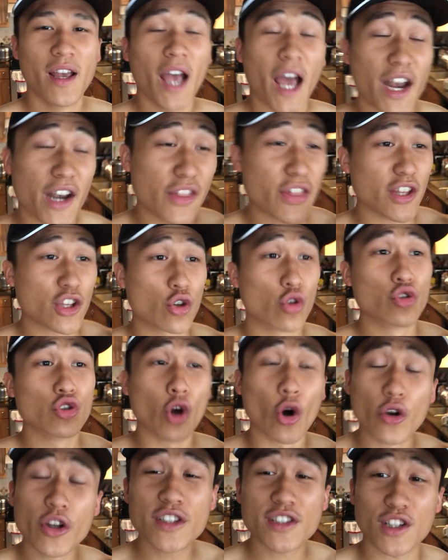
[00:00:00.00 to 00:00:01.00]
And I think you'll
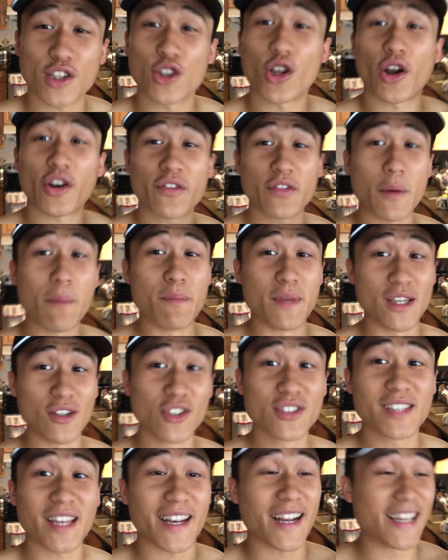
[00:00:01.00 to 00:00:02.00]
notice a lot of the
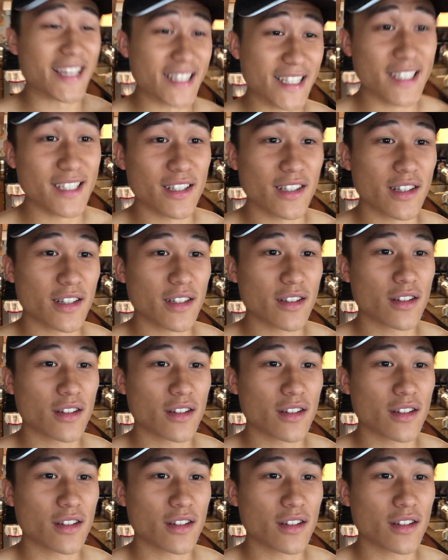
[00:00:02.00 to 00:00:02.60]
meals that I eat